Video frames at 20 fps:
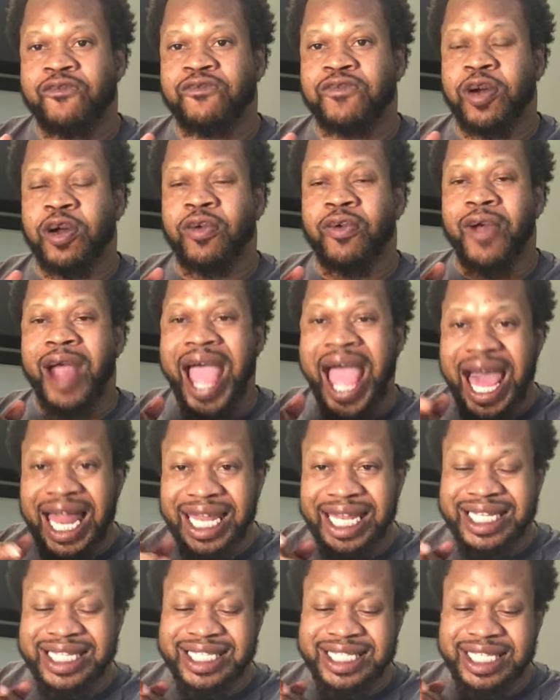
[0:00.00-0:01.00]

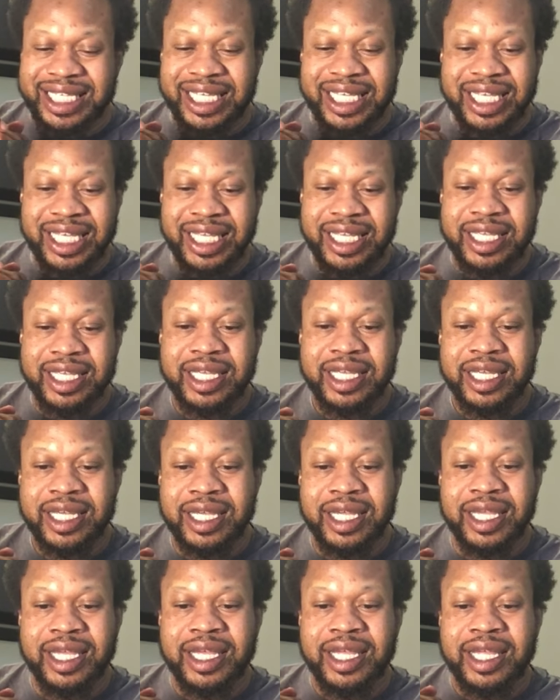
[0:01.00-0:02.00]
virality
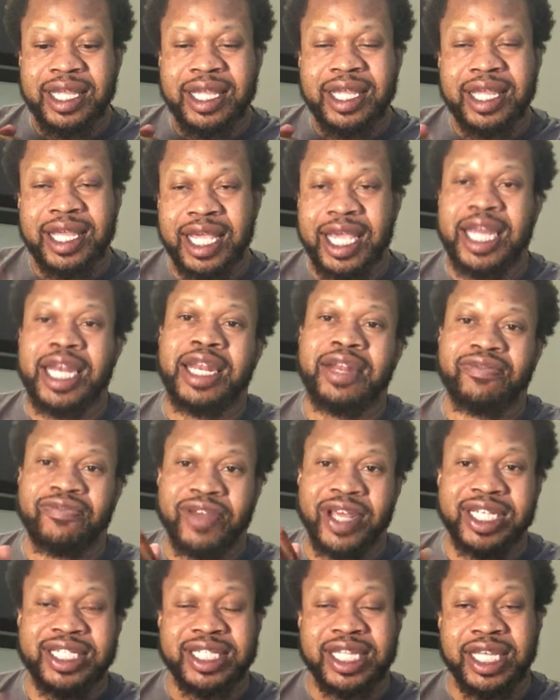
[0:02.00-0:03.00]
in
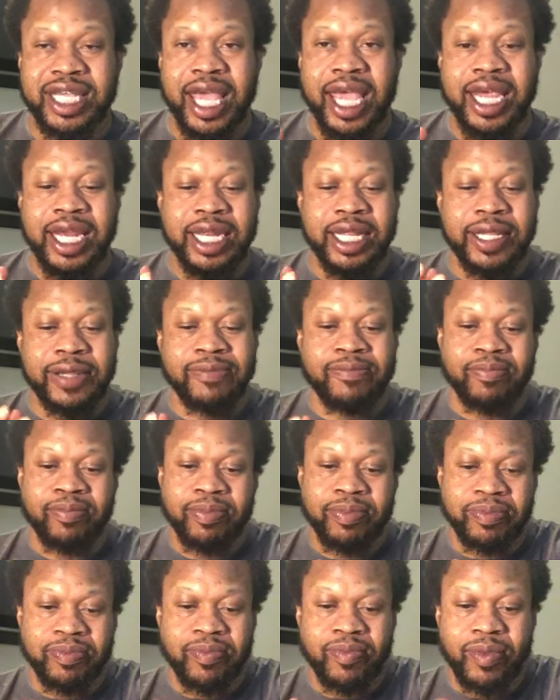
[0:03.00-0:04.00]
investigating
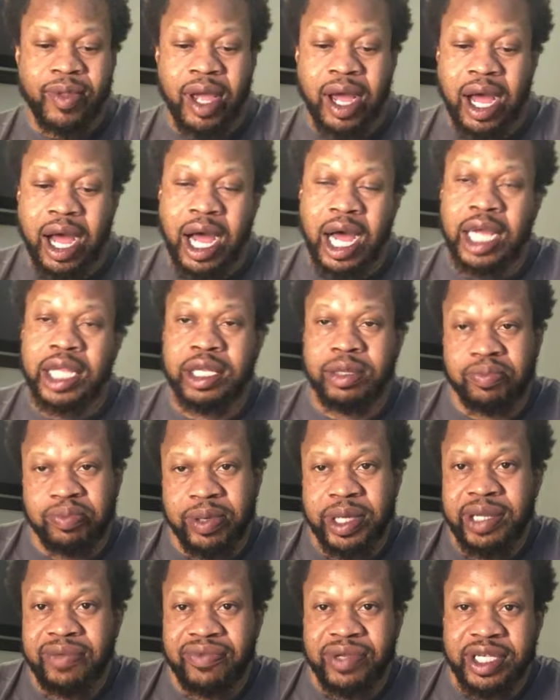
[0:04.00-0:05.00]
the
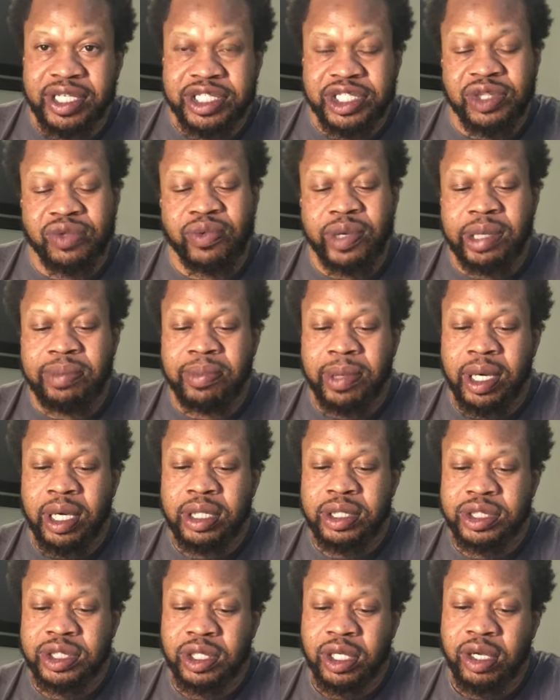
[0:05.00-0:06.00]
previous 3
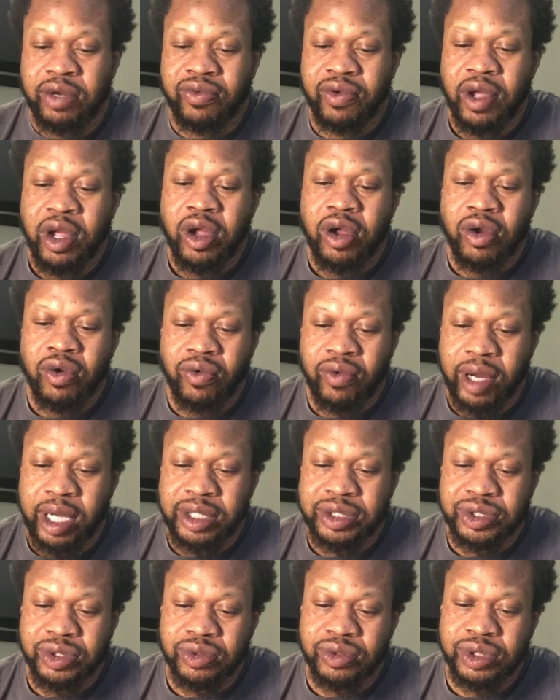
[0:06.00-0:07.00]
months of
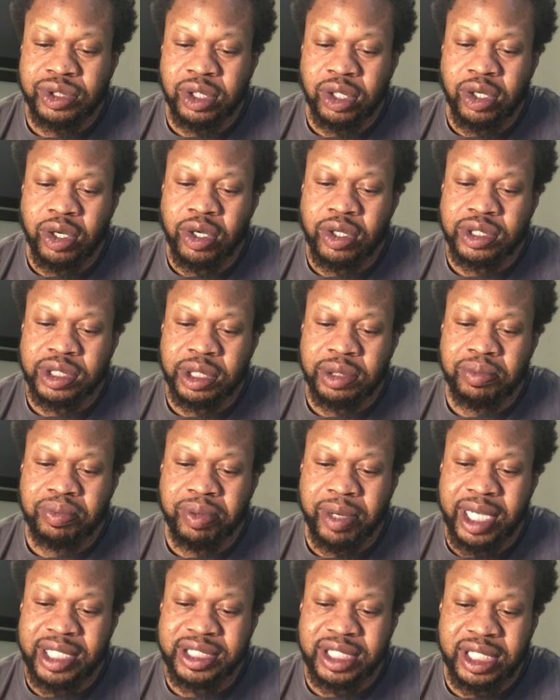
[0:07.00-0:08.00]
racial slurs and
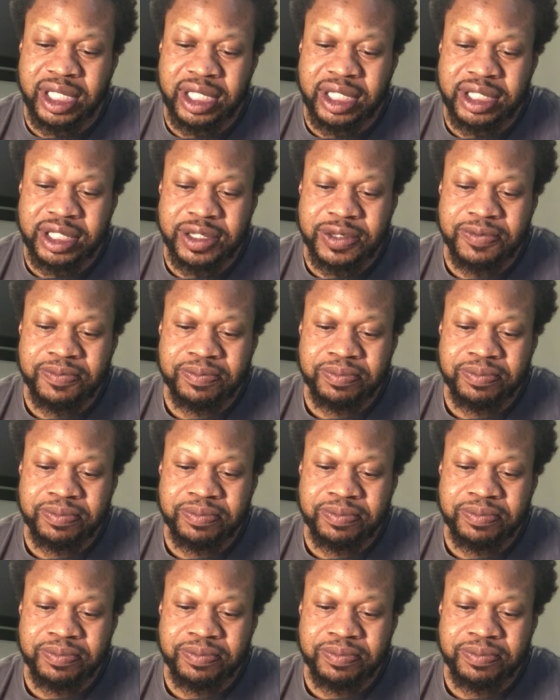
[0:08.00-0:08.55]
prejudice?